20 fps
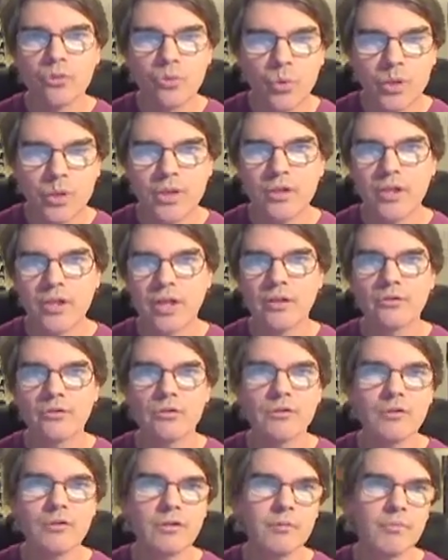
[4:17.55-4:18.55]

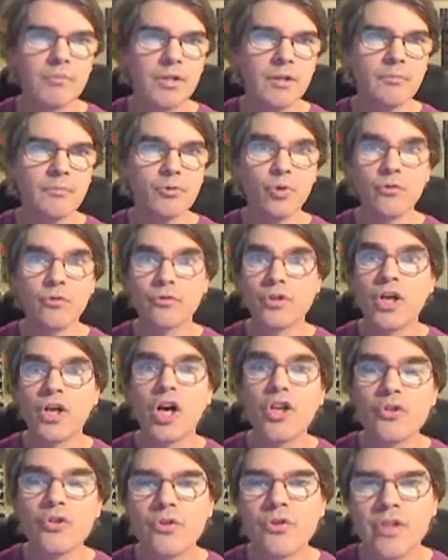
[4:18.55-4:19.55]
$20,000, sometimes over
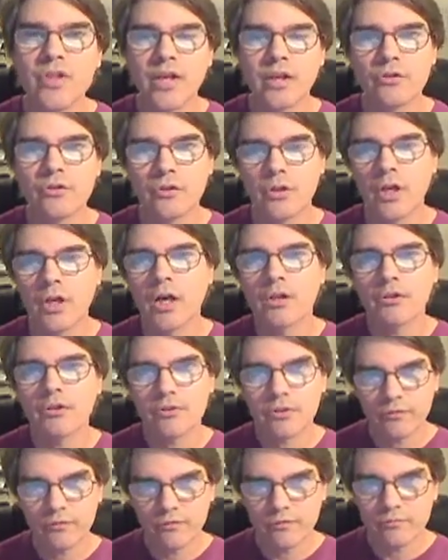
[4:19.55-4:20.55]

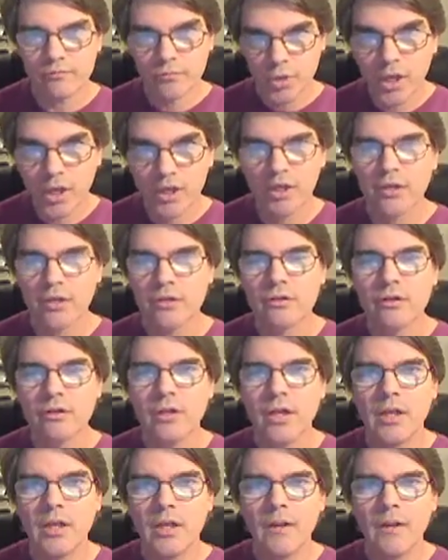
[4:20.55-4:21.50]
$100,000 of products,